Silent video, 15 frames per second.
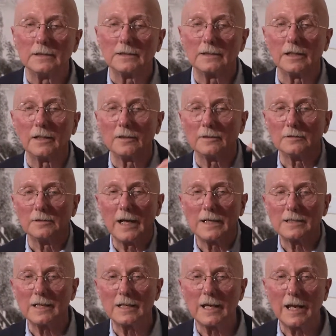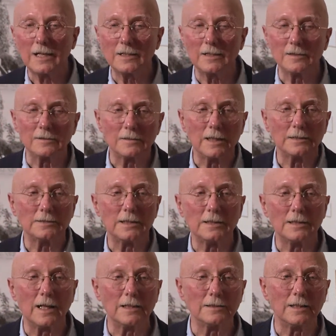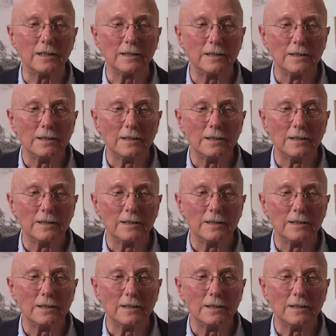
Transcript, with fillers: you know, nineteen eighty or nineteen ninety.